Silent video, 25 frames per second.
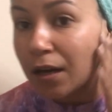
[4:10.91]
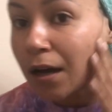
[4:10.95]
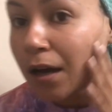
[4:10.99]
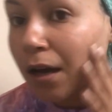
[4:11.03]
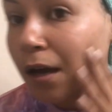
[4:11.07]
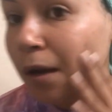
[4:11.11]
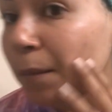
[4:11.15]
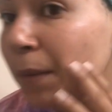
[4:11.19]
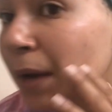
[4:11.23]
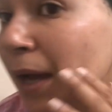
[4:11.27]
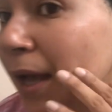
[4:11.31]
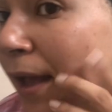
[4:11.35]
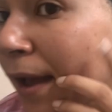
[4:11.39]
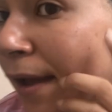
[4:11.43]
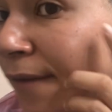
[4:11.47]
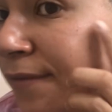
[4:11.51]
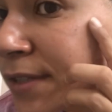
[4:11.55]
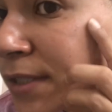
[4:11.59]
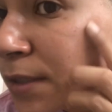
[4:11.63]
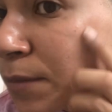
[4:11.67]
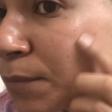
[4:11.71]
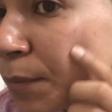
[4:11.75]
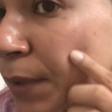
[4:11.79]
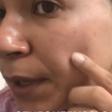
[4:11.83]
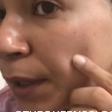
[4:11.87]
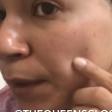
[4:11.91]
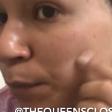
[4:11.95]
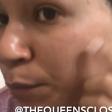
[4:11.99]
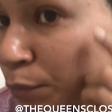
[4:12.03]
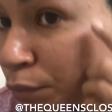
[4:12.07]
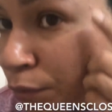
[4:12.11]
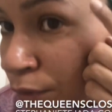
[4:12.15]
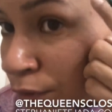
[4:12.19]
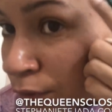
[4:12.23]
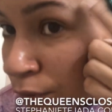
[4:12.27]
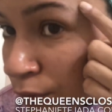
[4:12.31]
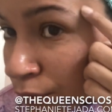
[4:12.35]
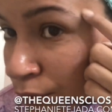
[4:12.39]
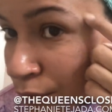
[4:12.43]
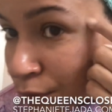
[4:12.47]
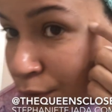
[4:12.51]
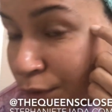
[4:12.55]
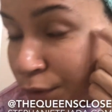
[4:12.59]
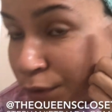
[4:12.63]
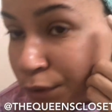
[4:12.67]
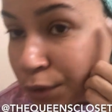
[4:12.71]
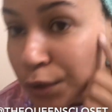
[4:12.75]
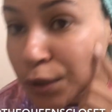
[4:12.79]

I have some pimples,